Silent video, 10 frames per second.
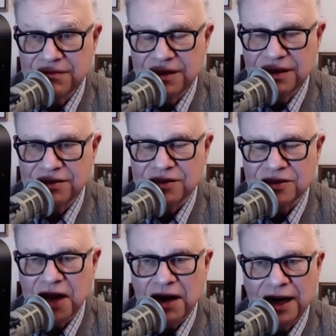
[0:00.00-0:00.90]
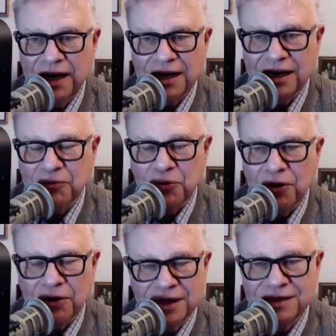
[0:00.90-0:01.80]
she's not Anne anymore,
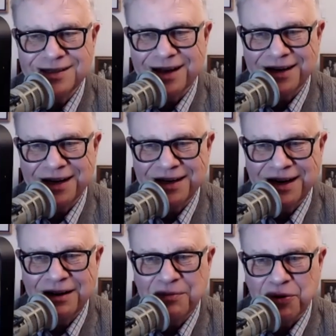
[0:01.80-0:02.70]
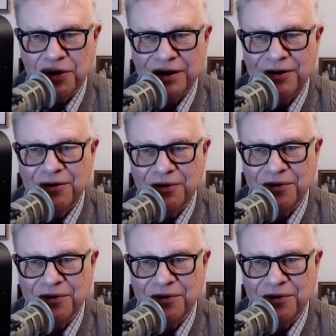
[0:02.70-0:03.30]
or he's not Anne anymore, no.